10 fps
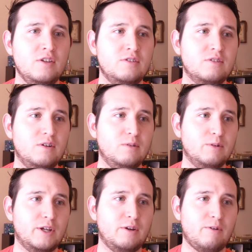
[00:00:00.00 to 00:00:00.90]
So
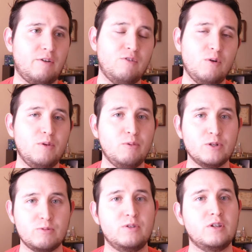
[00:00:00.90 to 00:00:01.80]
we're getting Reichphobia,
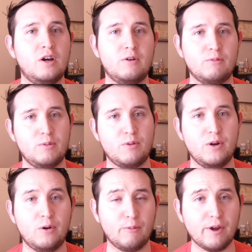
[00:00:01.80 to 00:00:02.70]
which we saw in a
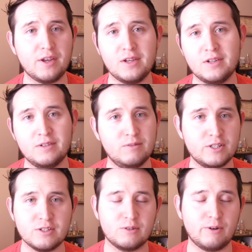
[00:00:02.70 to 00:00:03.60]
reprint already,
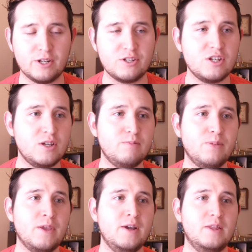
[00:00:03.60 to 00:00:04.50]
which is already cheap.
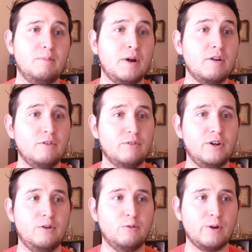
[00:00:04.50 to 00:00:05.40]

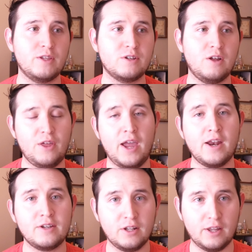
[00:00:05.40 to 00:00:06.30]
Perlarino, Raitsoth,
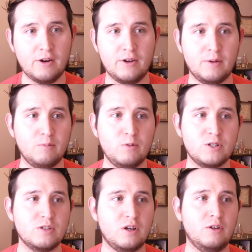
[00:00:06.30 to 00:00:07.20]
and Calarium,
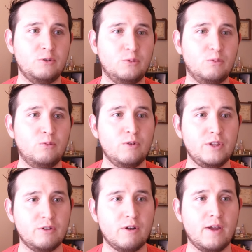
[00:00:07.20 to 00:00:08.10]
which is also
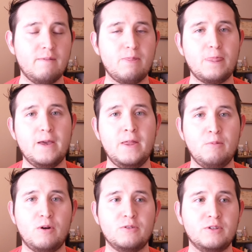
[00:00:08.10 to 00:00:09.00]
really great. And
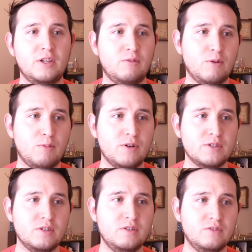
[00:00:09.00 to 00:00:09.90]
then we're also getting
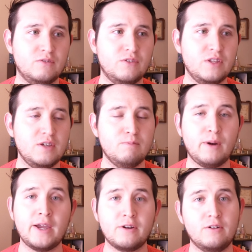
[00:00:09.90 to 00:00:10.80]
reprints of the
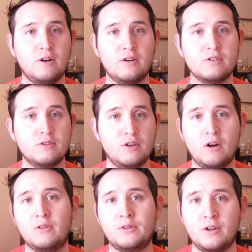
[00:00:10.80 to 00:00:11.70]
biker art, so the
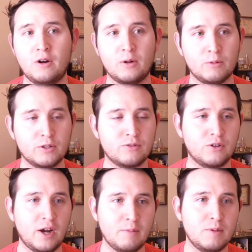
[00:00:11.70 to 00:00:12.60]
alternate artworks
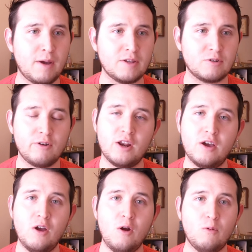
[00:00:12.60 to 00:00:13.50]
for IP
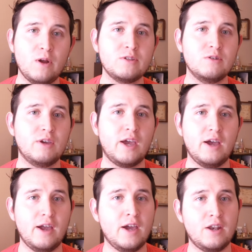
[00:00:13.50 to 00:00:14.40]
Masquerena, Rescue
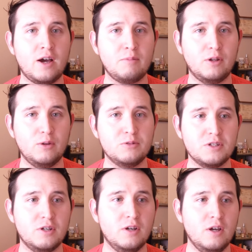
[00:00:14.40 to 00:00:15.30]
Cat, and
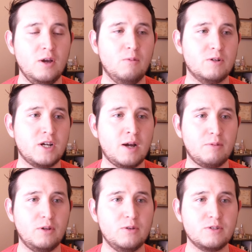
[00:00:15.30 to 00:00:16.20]
Apollosa, which
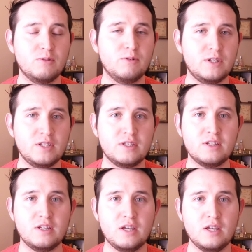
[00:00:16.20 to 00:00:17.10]
Apollosa we did
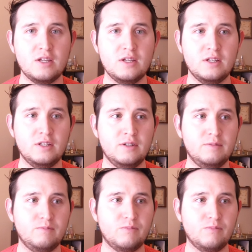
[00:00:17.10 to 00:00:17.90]
see in